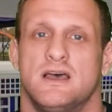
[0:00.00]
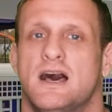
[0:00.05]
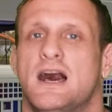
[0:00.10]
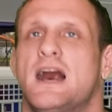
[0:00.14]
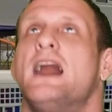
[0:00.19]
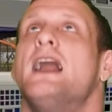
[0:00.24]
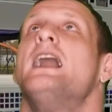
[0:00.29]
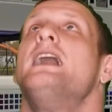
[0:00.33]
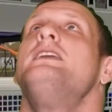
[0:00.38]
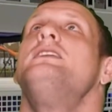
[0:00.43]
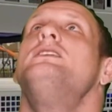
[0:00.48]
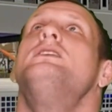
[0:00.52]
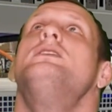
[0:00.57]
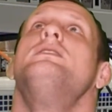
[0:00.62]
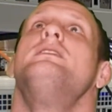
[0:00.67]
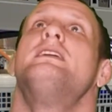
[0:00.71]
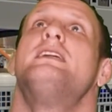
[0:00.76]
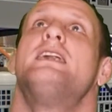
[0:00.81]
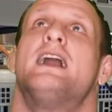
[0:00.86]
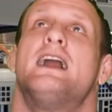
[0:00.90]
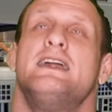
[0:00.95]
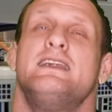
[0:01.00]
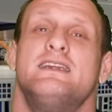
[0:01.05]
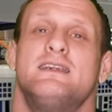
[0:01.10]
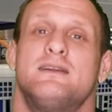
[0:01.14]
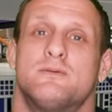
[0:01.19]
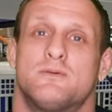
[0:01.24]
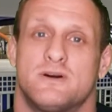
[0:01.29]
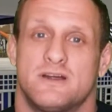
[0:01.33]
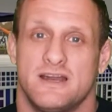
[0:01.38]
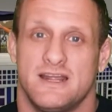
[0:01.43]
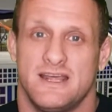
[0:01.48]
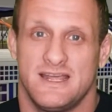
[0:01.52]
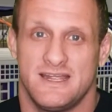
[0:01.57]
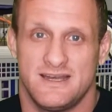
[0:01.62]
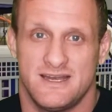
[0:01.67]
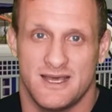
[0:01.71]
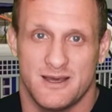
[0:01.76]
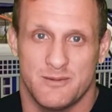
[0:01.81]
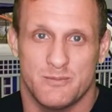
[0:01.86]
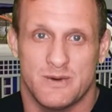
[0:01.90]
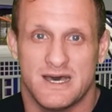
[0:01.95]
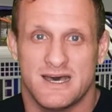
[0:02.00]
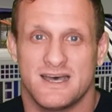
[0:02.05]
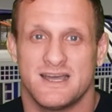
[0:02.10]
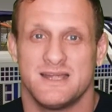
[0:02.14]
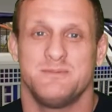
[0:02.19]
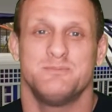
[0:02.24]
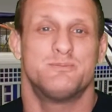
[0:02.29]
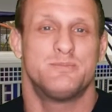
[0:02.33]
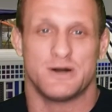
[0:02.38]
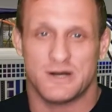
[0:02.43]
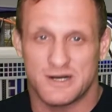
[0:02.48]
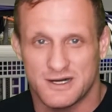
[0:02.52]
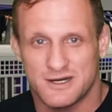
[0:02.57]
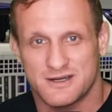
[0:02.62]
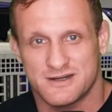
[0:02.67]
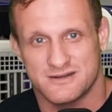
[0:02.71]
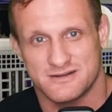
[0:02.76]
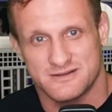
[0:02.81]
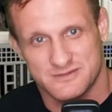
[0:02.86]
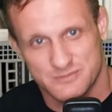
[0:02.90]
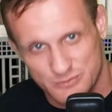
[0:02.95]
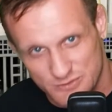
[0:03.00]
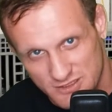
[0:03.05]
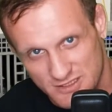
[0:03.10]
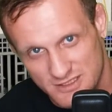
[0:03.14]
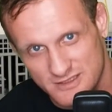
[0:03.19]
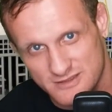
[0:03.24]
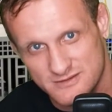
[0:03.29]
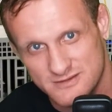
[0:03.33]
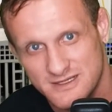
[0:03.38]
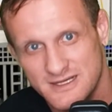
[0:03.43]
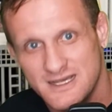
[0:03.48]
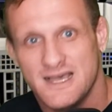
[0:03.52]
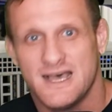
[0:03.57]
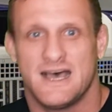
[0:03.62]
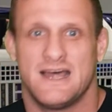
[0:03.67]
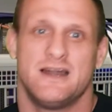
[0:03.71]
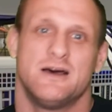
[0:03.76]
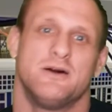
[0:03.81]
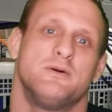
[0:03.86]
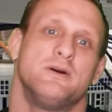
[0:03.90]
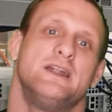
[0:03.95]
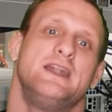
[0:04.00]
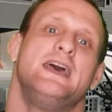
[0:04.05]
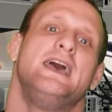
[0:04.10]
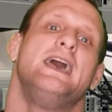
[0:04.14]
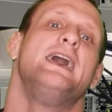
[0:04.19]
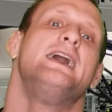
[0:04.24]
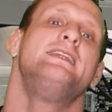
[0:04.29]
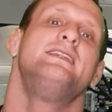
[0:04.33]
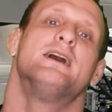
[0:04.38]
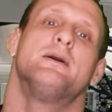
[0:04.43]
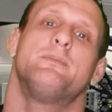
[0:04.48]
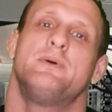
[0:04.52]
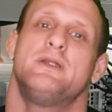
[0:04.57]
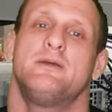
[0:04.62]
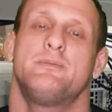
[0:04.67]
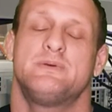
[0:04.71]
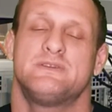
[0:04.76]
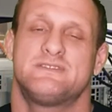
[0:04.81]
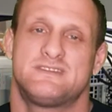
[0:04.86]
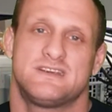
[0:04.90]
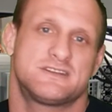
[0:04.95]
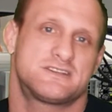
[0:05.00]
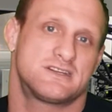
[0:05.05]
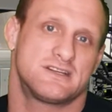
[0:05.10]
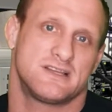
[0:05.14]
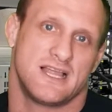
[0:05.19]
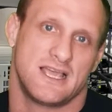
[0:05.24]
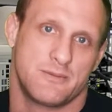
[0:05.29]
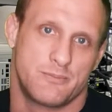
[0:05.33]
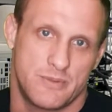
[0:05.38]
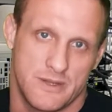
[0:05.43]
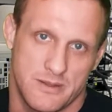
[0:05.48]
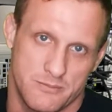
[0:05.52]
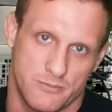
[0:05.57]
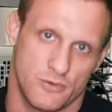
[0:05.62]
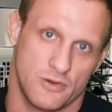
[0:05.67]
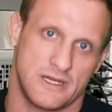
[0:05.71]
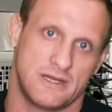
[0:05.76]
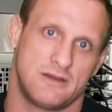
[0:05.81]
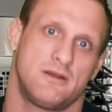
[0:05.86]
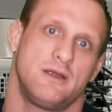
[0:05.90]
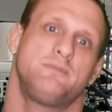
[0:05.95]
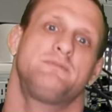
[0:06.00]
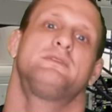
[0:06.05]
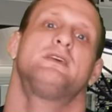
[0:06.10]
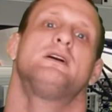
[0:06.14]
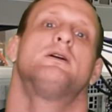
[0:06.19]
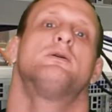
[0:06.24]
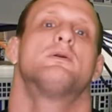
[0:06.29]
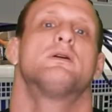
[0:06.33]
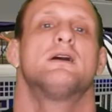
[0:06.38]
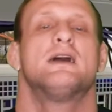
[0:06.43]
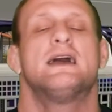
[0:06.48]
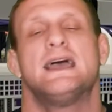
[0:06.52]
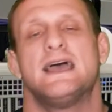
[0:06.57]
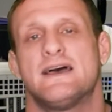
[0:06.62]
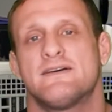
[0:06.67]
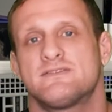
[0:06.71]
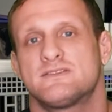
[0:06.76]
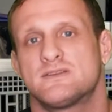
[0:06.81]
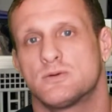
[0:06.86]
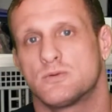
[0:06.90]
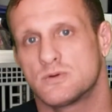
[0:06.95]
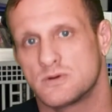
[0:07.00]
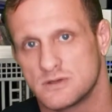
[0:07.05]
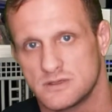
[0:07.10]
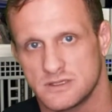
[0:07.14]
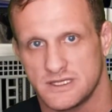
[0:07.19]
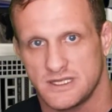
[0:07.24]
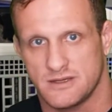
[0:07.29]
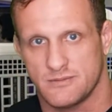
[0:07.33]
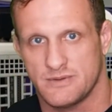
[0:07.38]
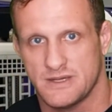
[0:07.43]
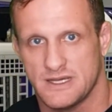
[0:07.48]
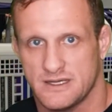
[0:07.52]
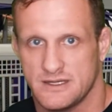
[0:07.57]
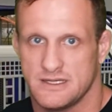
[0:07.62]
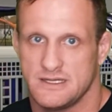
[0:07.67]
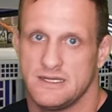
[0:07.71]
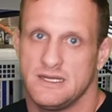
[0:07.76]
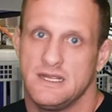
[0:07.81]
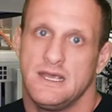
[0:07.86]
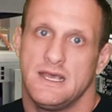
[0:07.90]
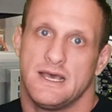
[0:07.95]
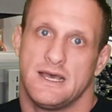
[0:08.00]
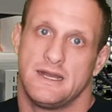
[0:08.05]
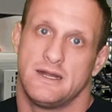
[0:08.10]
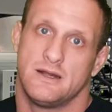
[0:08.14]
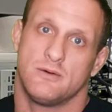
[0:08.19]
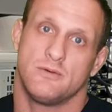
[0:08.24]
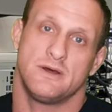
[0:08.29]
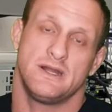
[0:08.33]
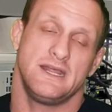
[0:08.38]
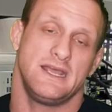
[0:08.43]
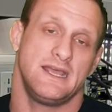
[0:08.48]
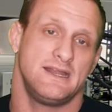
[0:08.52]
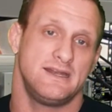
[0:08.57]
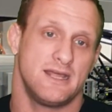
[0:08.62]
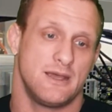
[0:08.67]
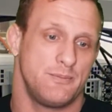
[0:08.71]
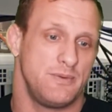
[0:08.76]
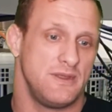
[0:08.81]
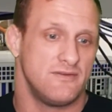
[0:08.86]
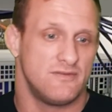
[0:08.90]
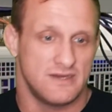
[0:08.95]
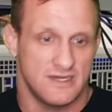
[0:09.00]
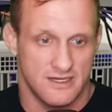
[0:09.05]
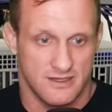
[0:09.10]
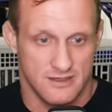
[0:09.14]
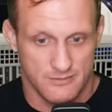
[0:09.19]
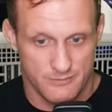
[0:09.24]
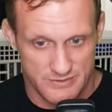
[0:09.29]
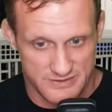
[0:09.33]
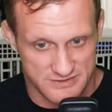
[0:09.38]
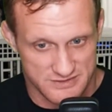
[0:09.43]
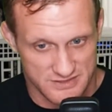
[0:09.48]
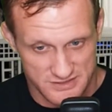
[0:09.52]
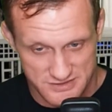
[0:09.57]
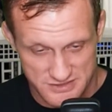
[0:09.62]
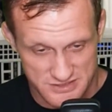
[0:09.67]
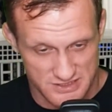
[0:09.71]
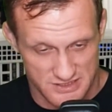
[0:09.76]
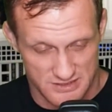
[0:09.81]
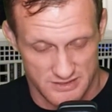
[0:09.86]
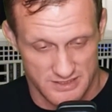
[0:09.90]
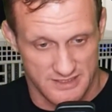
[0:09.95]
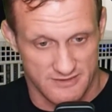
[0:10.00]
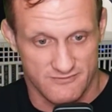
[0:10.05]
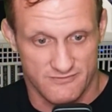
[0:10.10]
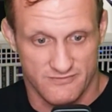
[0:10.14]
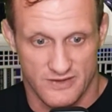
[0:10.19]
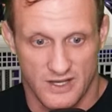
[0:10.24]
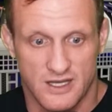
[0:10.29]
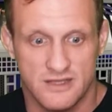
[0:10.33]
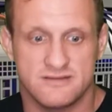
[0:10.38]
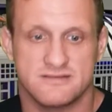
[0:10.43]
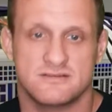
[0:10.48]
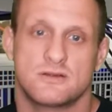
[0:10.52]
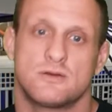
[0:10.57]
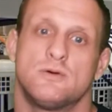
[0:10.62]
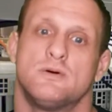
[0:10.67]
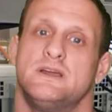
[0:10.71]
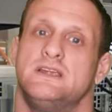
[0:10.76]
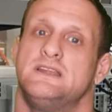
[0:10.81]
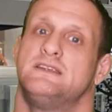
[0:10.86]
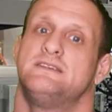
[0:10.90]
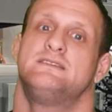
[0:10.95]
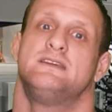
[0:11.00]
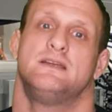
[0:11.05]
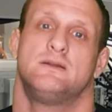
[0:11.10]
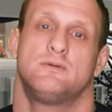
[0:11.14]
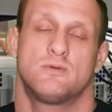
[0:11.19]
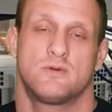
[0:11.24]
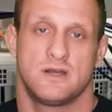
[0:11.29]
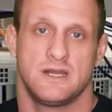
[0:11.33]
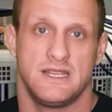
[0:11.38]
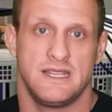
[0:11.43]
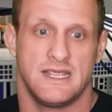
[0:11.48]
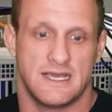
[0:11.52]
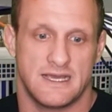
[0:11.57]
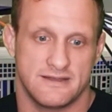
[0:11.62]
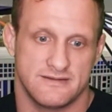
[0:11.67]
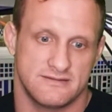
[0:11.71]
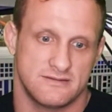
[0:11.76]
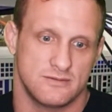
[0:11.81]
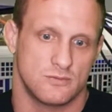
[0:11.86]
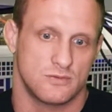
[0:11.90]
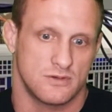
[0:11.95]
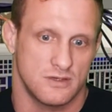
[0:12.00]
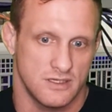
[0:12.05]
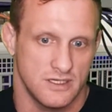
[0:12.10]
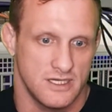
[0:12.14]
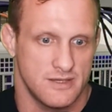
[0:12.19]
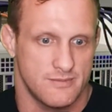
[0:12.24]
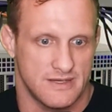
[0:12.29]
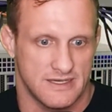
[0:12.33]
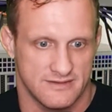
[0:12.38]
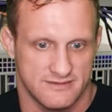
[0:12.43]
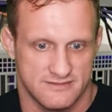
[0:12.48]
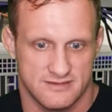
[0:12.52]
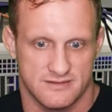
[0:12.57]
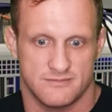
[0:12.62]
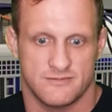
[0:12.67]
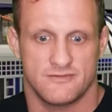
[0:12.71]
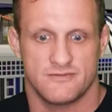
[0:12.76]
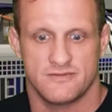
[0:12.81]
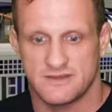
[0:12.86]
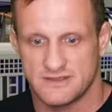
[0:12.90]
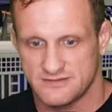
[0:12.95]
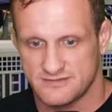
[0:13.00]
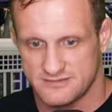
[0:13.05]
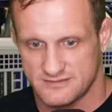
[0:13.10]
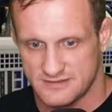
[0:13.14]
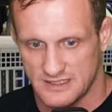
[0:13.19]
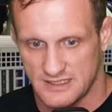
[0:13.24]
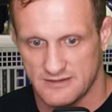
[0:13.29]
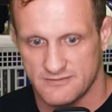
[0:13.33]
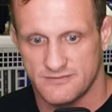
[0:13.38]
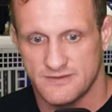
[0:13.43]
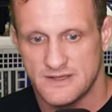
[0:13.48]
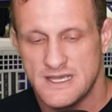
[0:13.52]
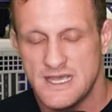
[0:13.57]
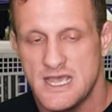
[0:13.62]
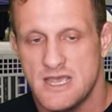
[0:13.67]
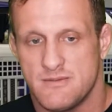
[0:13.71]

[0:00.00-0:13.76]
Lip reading: I knew that I didn't want to end up behind bars, bro. I don't want to end up in a position like BitBoy Crypto where I have to worry about it. I don't want to end up even in a position that Voscoin is in where he has to worry about some of this stuff.